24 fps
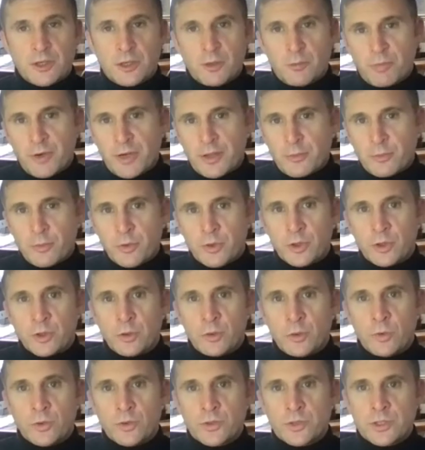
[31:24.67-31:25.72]
a breathwork
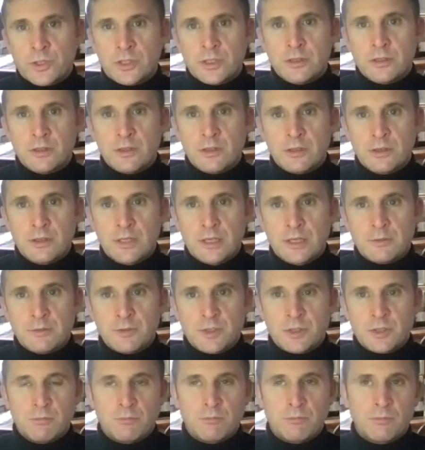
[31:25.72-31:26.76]
course, and
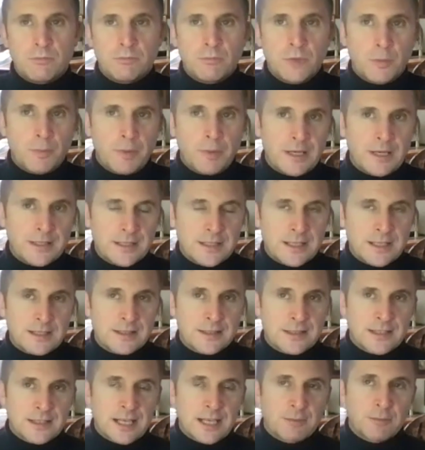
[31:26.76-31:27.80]
some mobility and
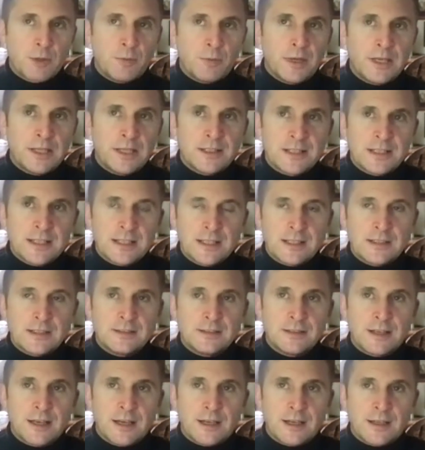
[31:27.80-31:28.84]
stick mobility,
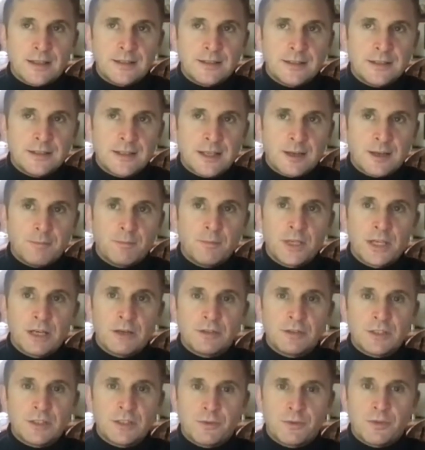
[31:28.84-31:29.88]
and
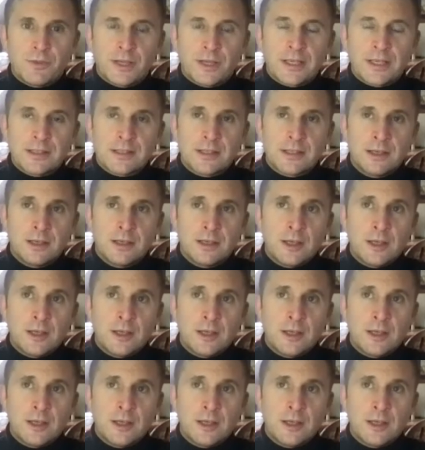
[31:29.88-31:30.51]
different things.